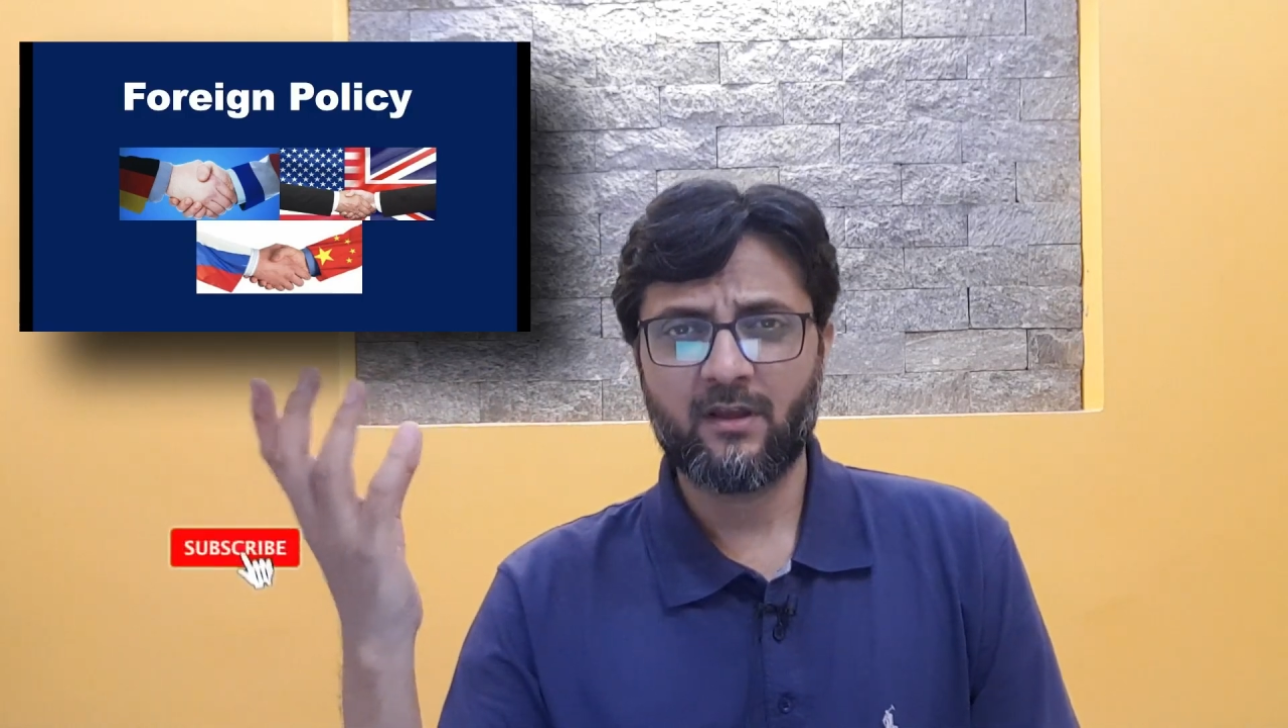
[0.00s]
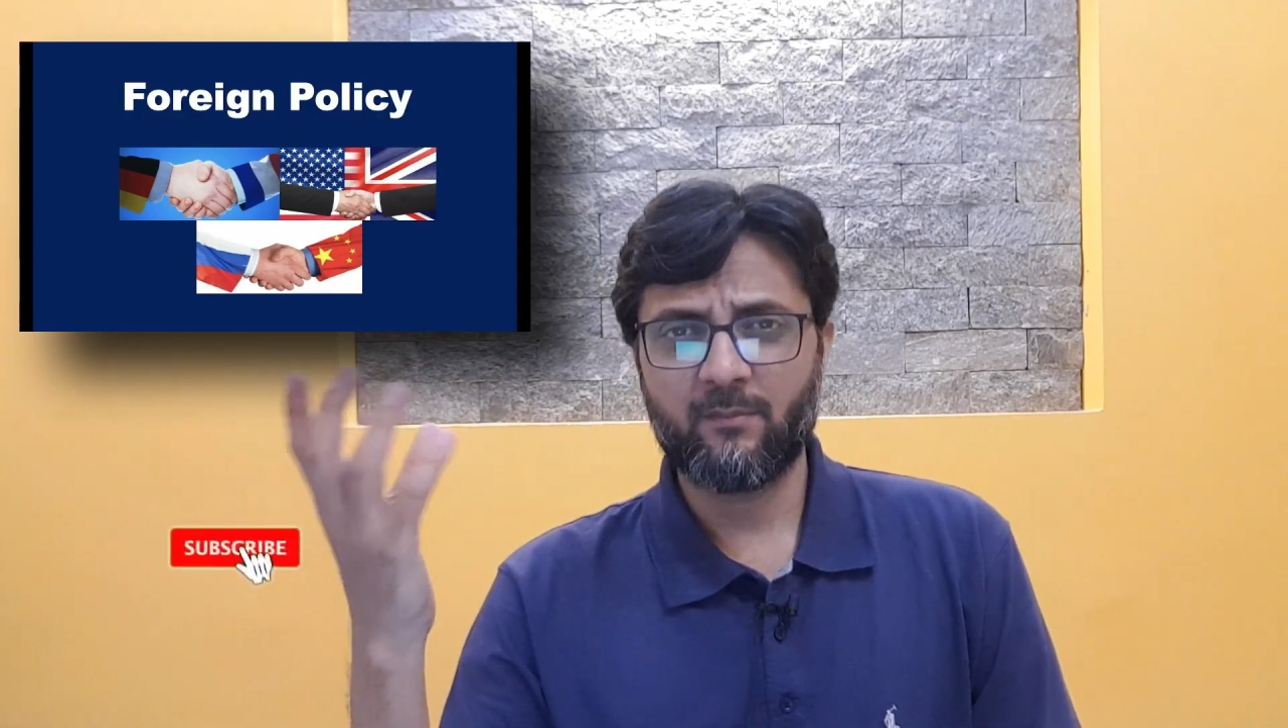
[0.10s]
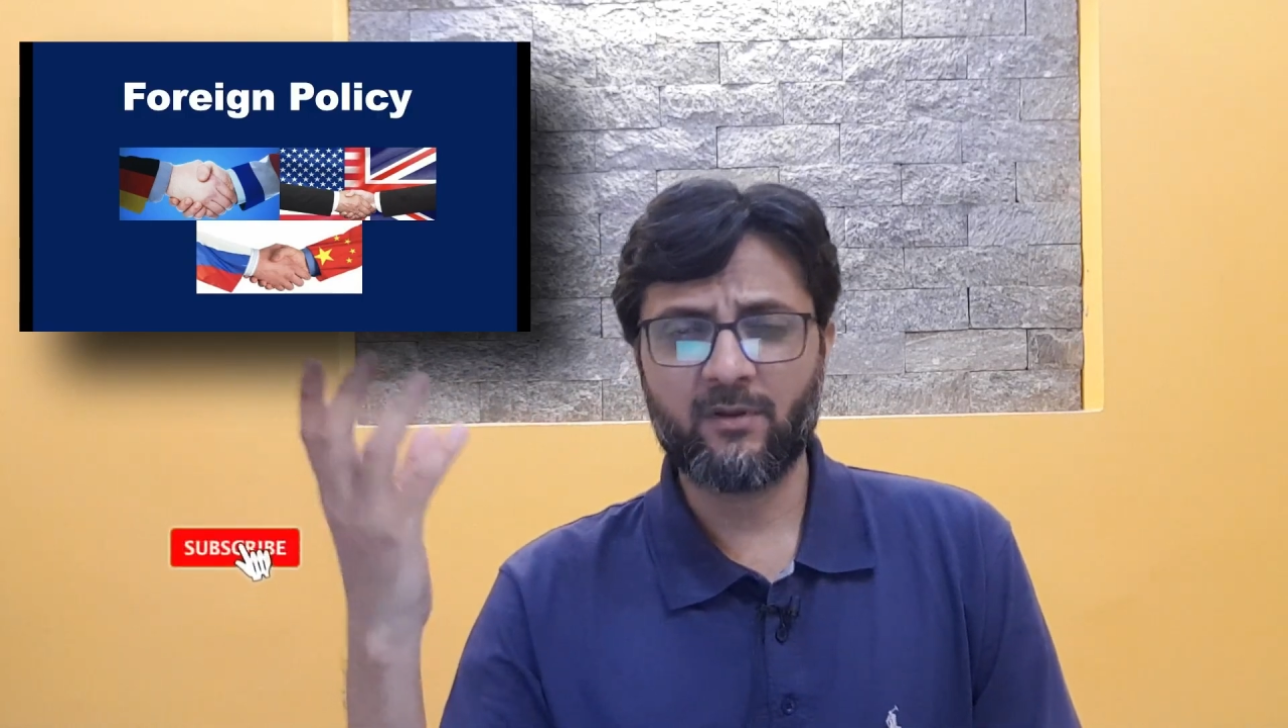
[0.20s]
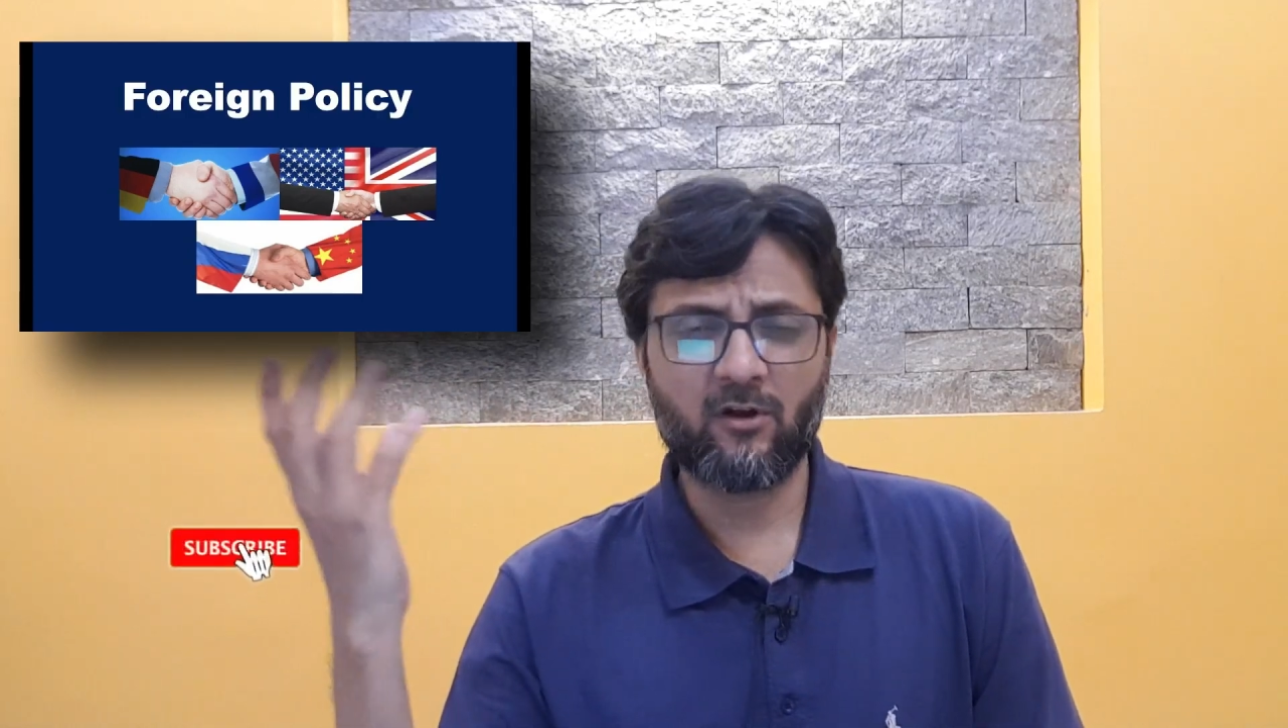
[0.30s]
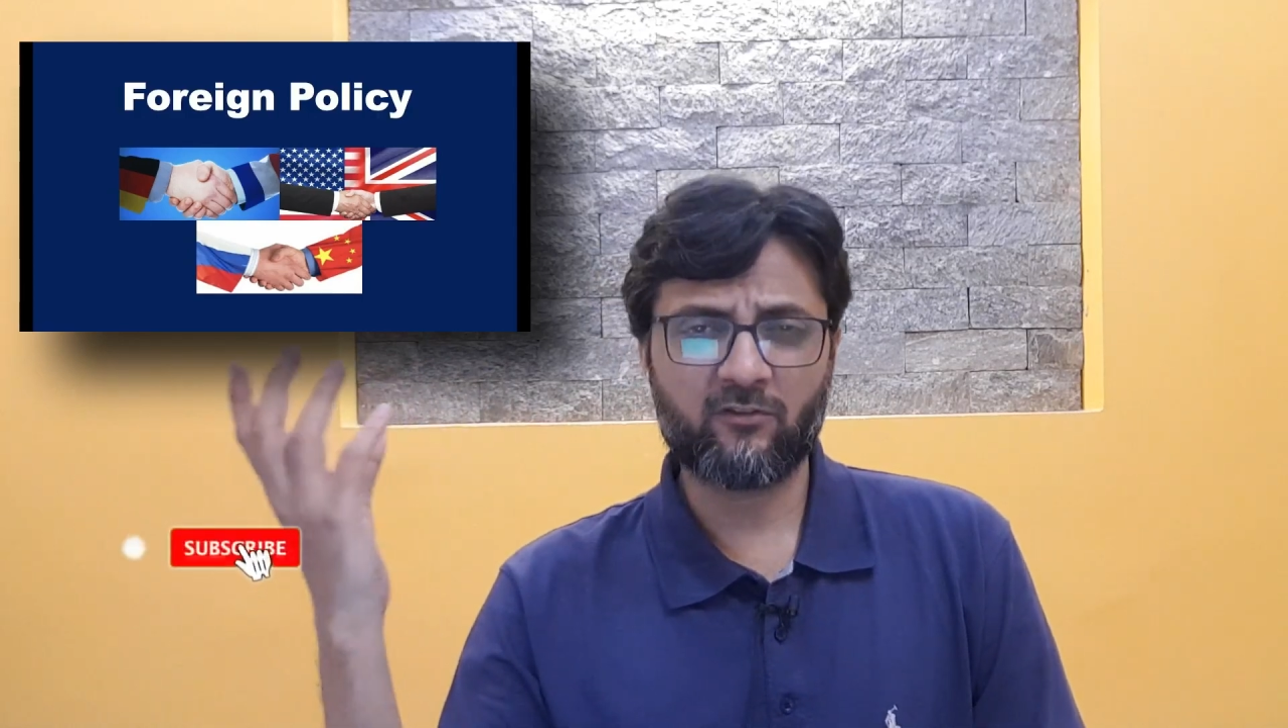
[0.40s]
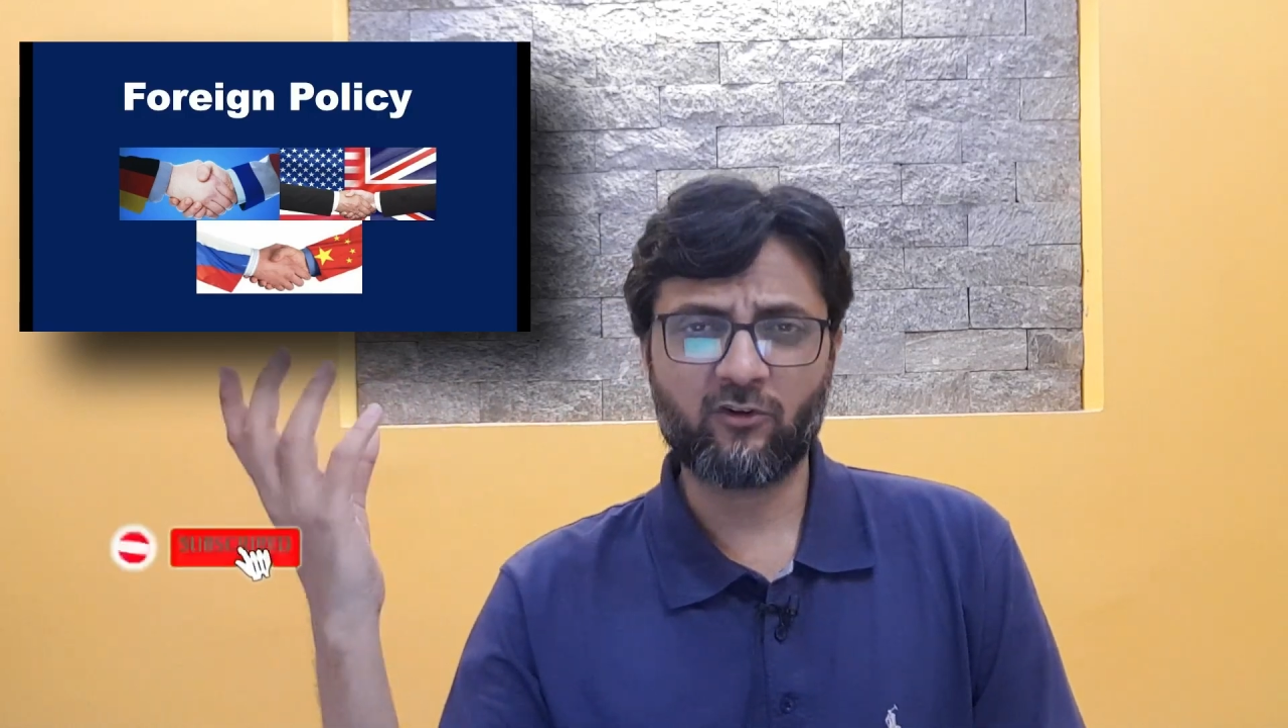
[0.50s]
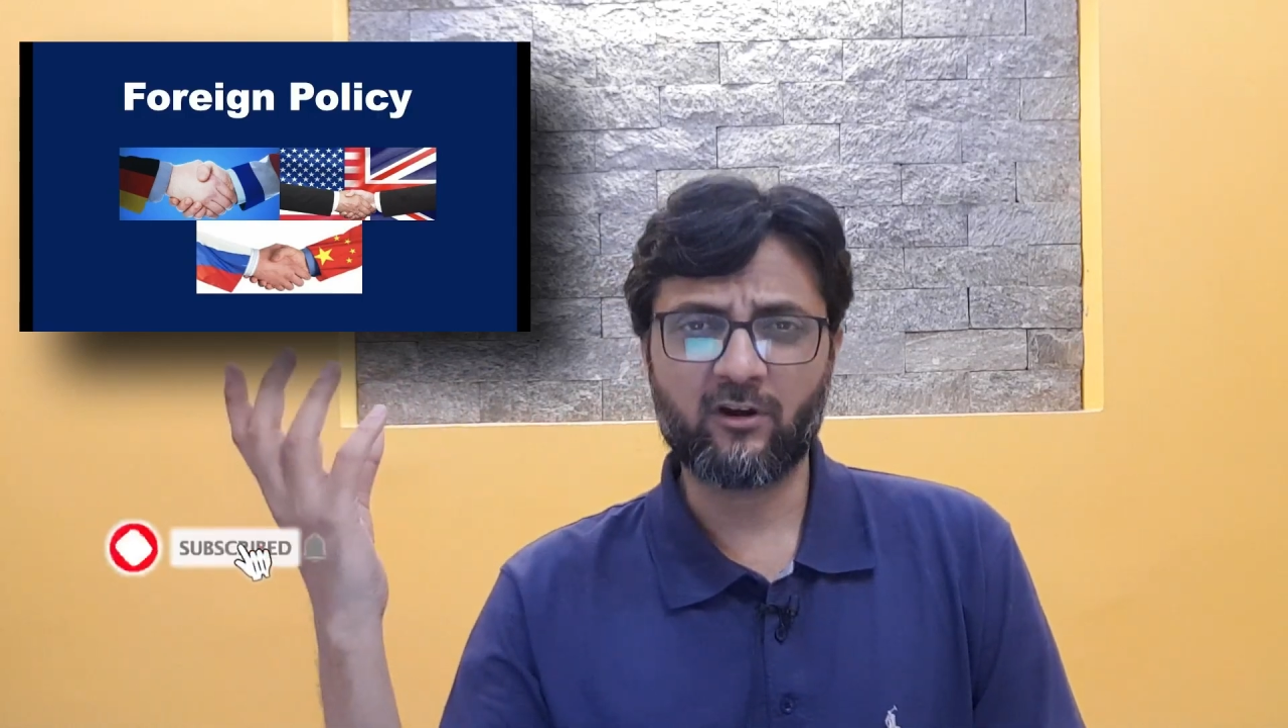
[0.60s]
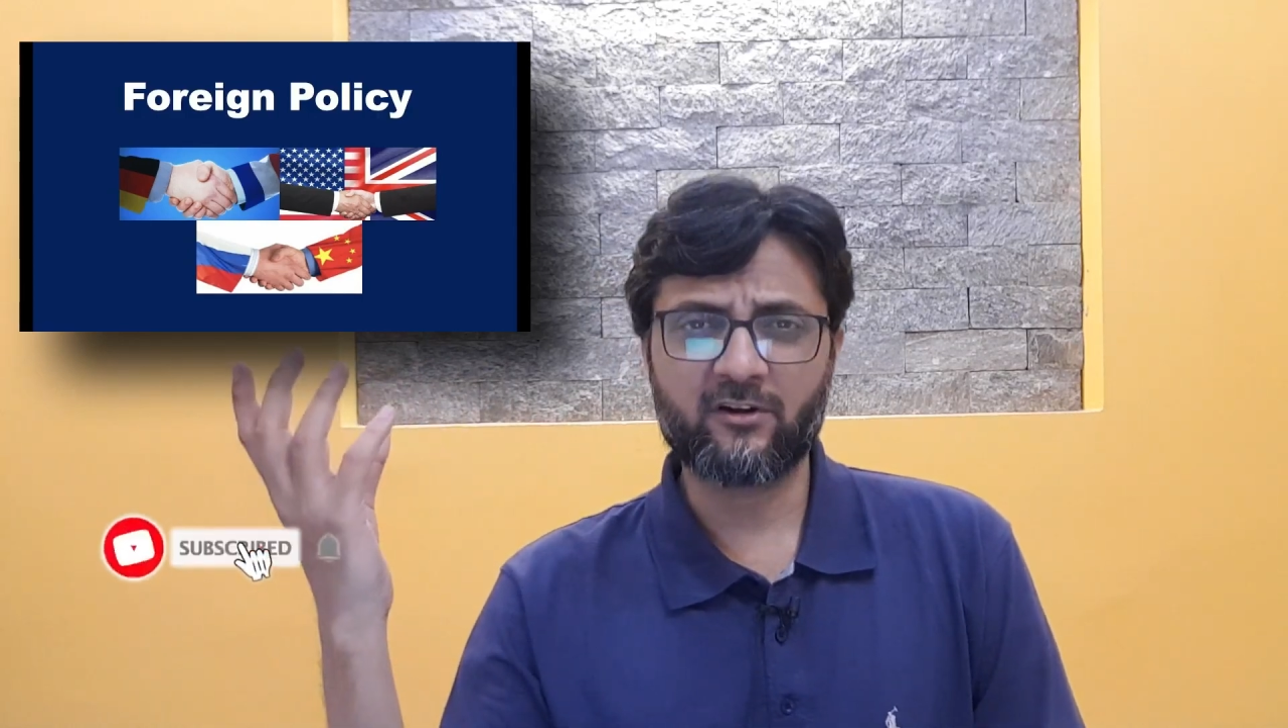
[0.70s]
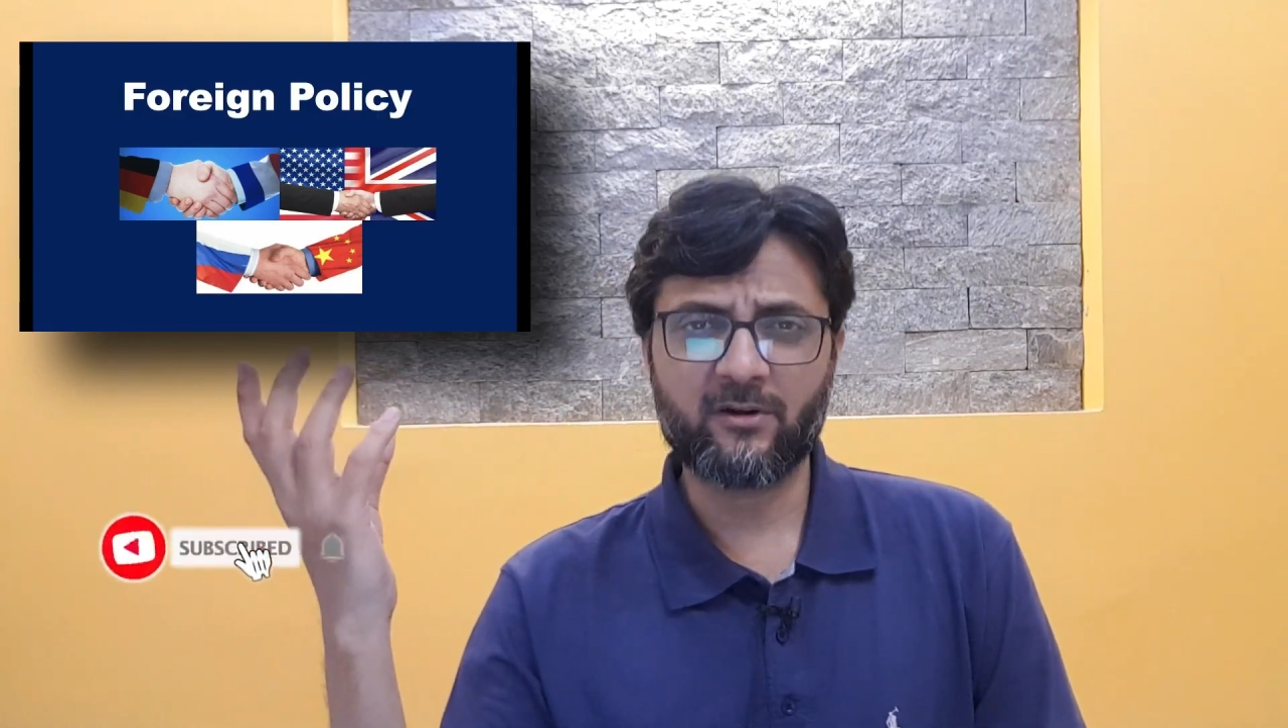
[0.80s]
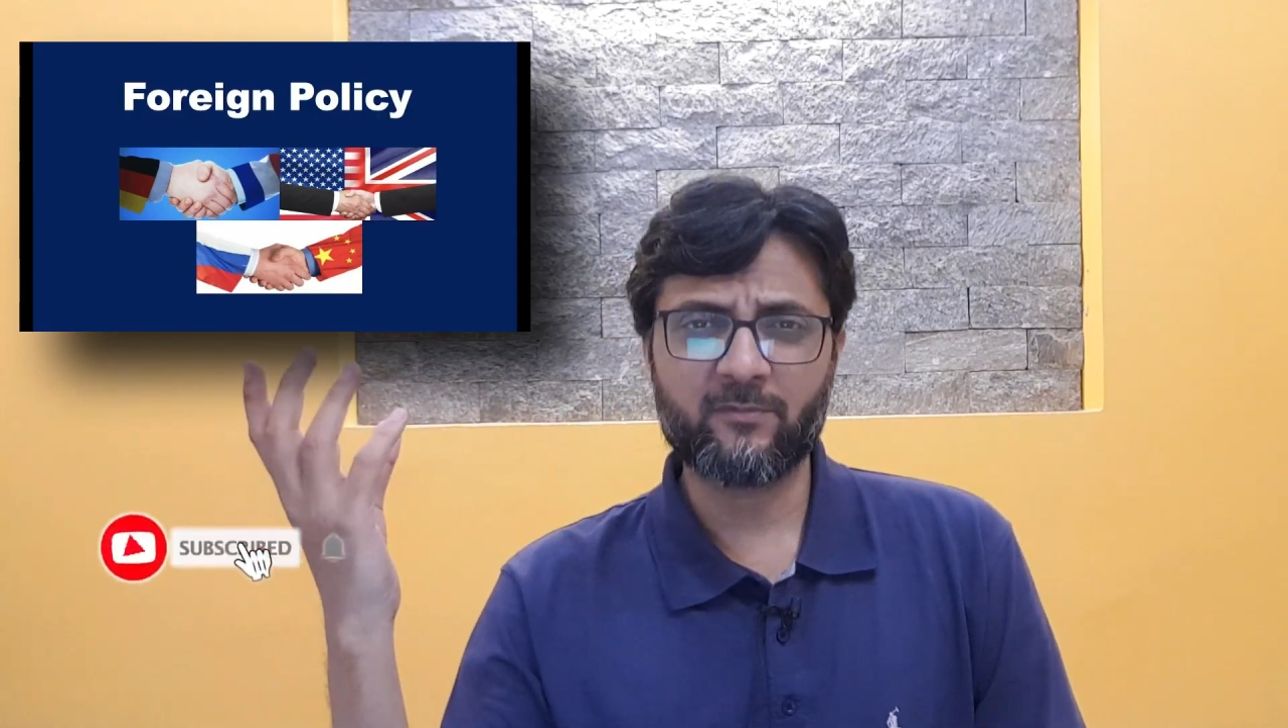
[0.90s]
because
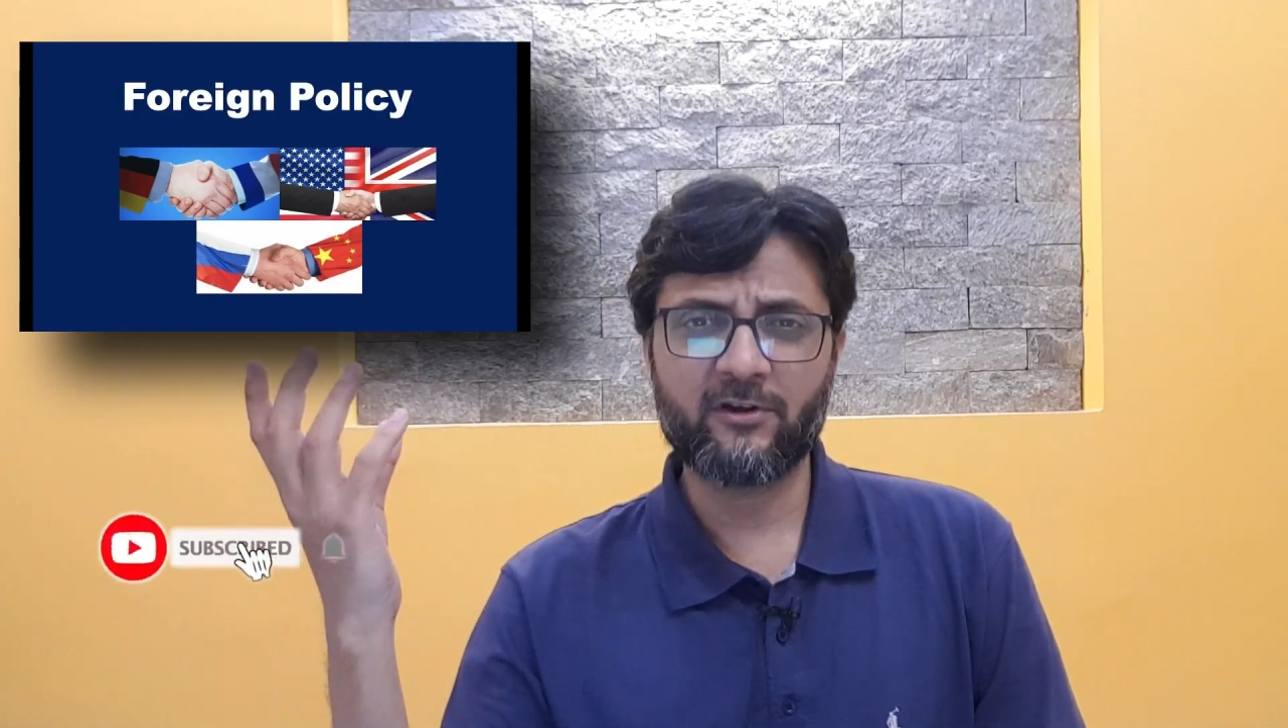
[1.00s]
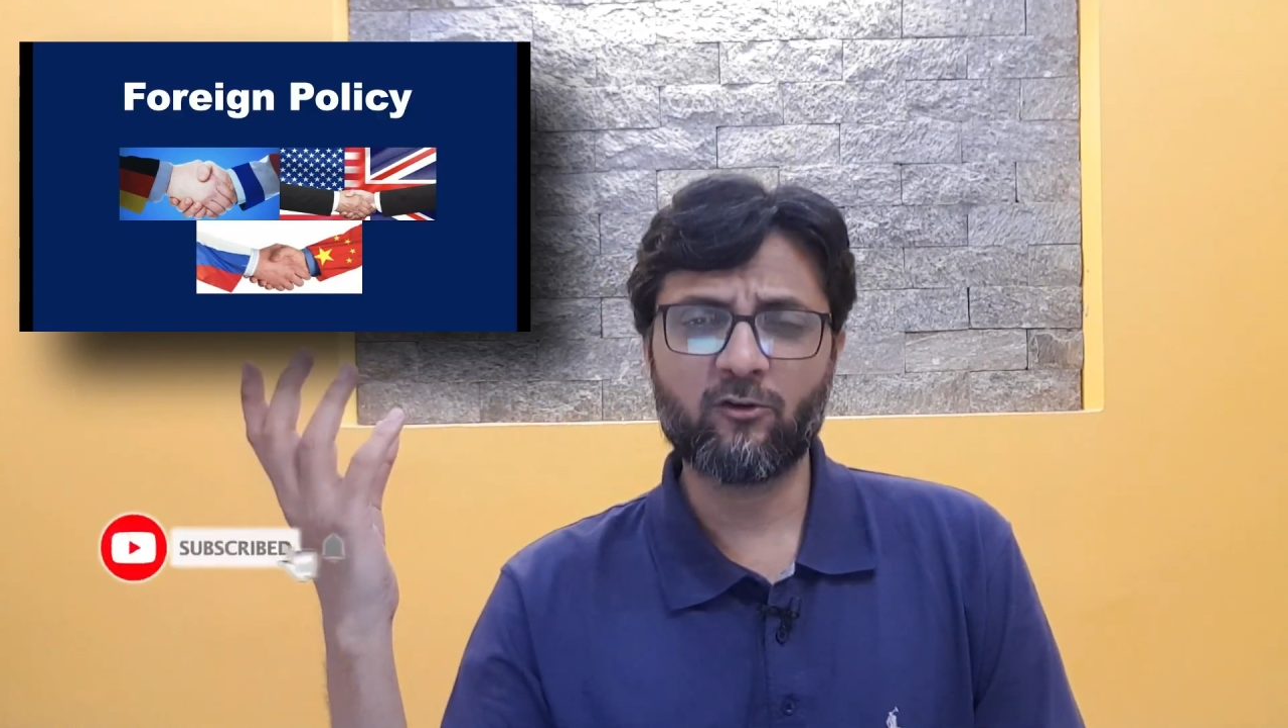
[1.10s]
Donald Trump did